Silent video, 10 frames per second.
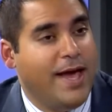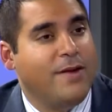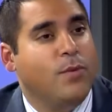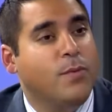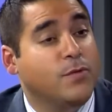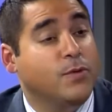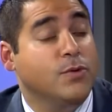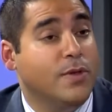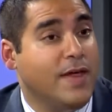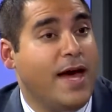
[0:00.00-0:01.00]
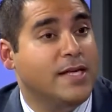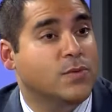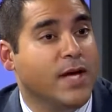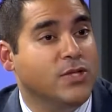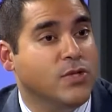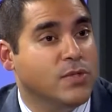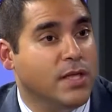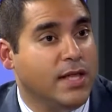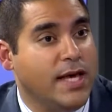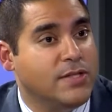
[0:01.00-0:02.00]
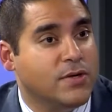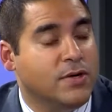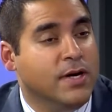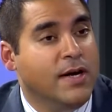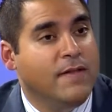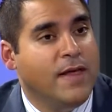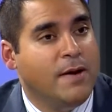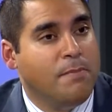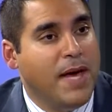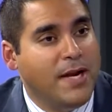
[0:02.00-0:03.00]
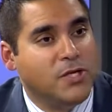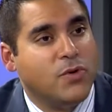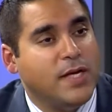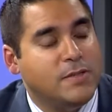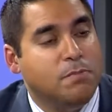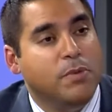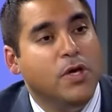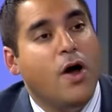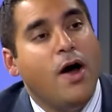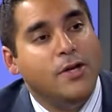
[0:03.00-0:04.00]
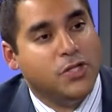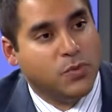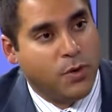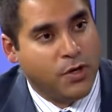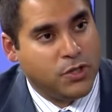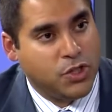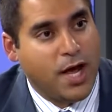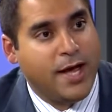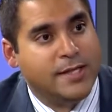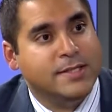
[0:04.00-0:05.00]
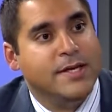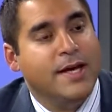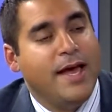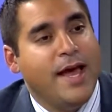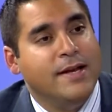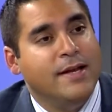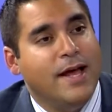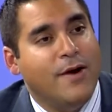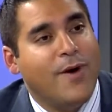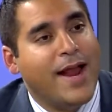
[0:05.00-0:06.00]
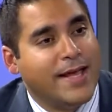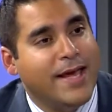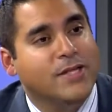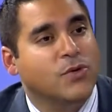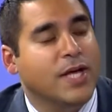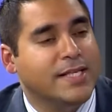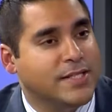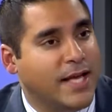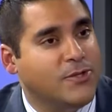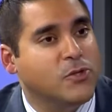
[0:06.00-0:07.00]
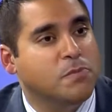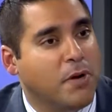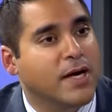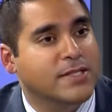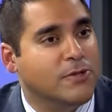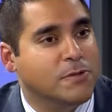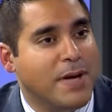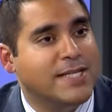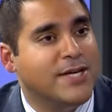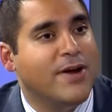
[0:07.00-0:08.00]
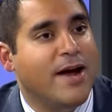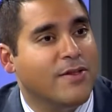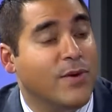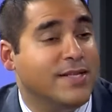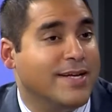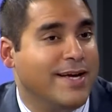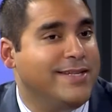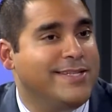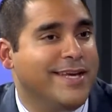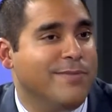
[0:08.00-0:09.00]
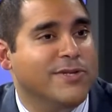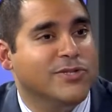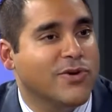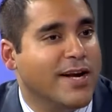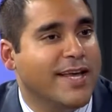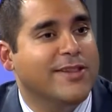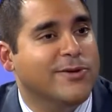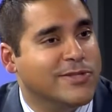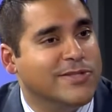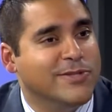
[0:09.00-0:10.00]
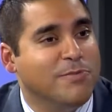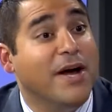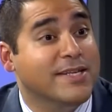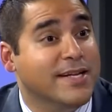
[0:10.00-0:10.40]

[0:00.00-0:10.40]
And what we do with that is we actually use a laser that penetrates beyond just where it shines and eradicates or gets those bugs and those bacteria out of the way. It's like a heat-seeking missile trying to get those bugs.